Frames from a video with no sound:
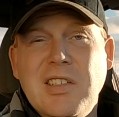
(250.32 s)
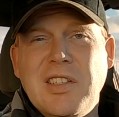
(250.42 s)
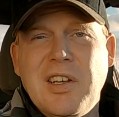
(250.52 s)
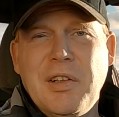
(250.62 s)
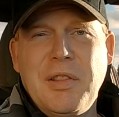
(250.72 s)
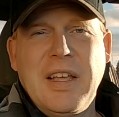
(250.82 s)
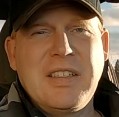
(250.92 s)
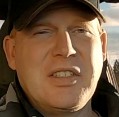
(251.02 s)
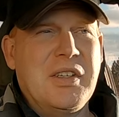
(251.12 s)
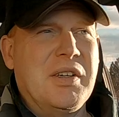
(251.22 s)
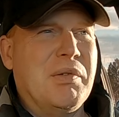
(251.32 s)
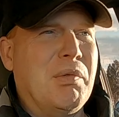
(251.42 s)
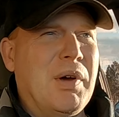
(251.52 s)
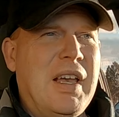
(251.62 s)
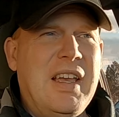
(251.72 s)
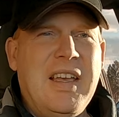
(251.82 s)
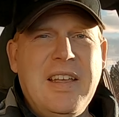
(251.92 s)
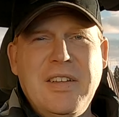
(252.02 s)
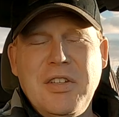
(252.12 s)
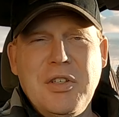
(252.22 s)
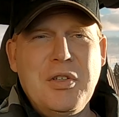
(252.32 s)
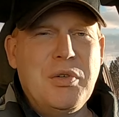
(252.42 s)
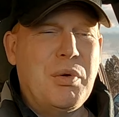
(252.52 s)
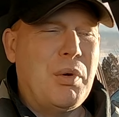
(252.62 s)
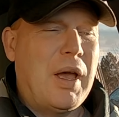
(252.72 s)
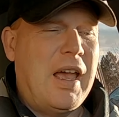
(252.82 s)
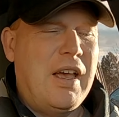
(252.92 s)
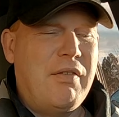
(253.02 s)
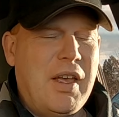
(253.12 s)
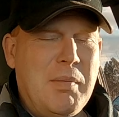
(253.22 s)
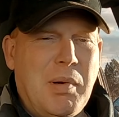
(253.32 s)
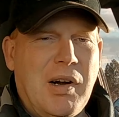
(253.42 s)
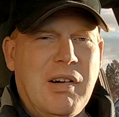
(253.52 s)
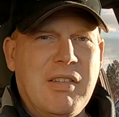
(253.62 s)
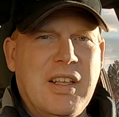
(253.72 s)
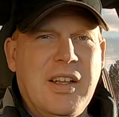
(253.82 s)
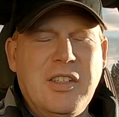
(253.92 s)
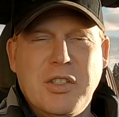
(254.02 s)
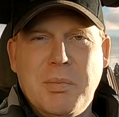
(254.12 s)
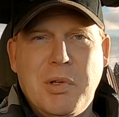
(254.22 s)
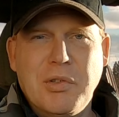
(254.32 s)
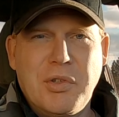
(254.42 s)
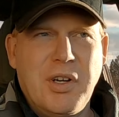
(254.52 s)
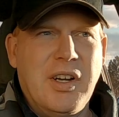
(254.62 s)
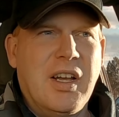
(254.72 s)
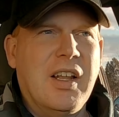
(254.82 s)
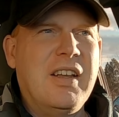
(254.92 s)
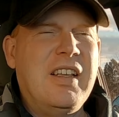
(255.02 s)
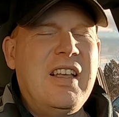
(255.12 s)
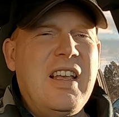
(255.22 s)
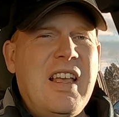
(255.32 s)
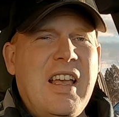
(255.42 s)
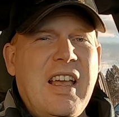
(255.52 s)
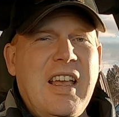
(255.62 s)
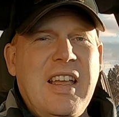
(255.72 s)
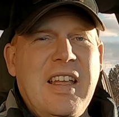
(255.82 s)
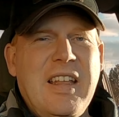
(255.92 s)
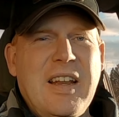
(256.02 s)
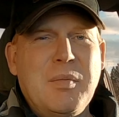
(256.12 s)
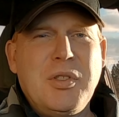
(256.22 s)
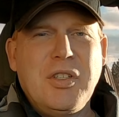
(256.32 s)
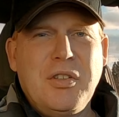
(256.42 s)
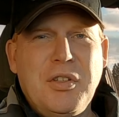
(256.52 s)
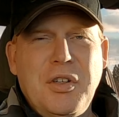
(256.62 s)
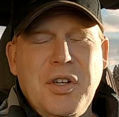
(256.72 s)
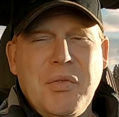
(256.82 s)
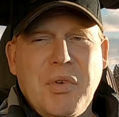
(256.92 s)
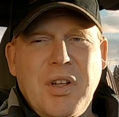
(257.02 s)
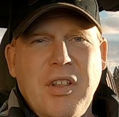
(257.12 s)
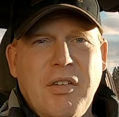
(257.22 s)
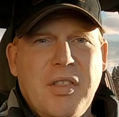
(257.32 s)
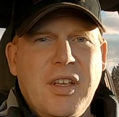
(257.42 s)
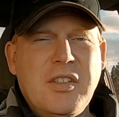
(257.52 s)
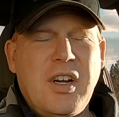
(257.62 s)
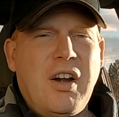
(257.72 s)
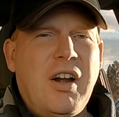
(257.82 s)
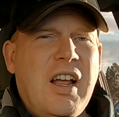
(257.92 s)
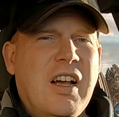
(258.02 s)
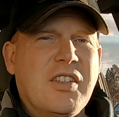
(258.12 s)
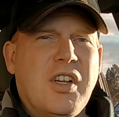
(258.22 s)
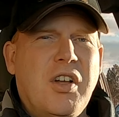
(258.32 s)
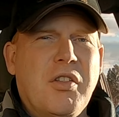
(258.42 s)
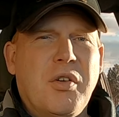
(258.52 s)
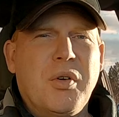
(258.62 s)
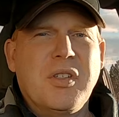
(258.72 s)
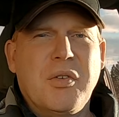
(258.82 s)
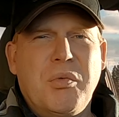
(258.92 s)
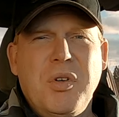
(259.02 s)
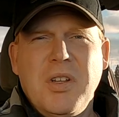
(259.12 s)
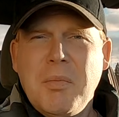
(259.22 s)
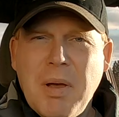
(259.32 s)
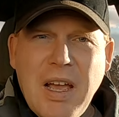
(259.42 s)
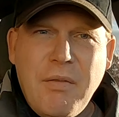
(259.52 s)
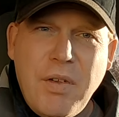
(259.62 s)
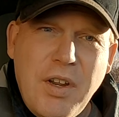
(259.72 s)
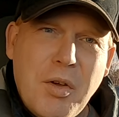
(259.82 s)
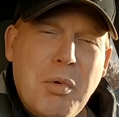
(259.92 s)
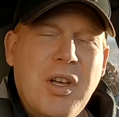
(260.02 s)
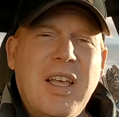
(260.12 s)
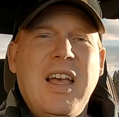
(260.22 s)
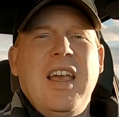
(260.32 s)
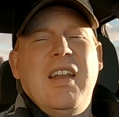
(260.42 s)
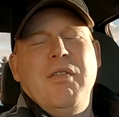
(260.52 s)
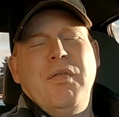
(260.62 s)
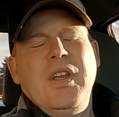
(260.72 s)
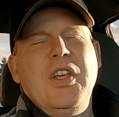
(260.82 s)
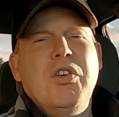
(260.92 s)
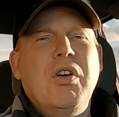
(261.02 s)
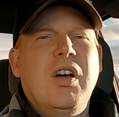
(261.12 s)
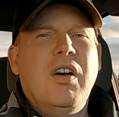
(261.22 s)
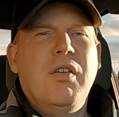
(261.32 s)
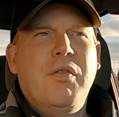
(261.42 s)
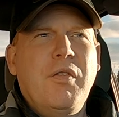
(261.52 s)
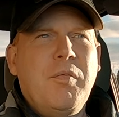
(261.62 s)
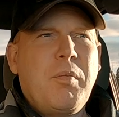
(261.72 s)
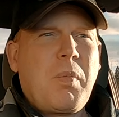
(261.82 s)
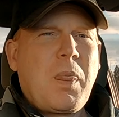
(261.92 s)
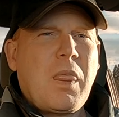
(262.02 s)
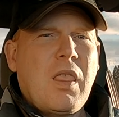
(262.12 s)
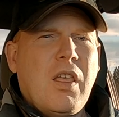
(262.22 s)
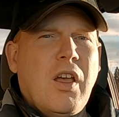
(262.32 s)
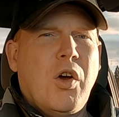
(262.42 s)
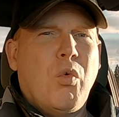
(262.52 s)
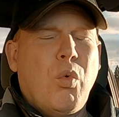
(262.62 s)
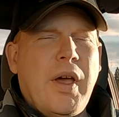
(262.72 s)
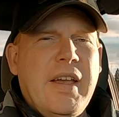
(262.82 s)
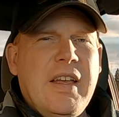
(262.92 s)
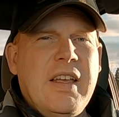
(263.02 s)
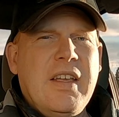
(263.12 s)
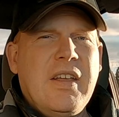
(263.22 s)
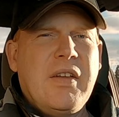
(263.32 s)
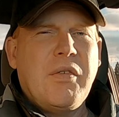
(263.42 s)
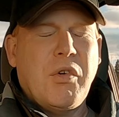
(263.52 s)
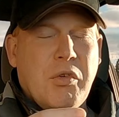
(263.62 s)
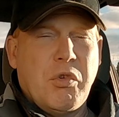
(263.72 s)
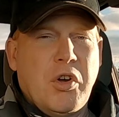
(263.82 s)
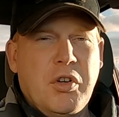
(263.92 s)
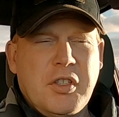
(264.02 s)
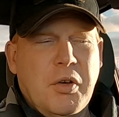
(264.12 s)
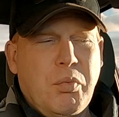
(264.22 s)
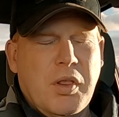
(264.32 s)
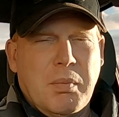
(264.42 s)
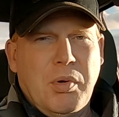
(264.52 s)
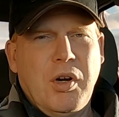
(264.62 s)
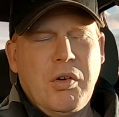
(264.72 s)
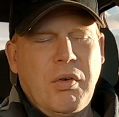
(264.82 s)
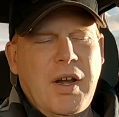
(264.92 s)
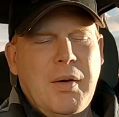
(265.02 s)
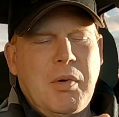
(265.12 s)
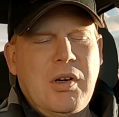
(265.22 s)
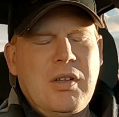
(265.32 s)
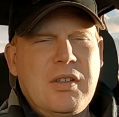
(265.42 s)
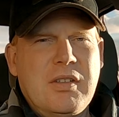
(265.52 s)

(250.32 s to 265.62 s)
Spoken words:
So that's a way to have a part that just bolts right on. And I'm still learning what other things are. I saw there was a really bad video, but a guy had a video of hooked up with a programmer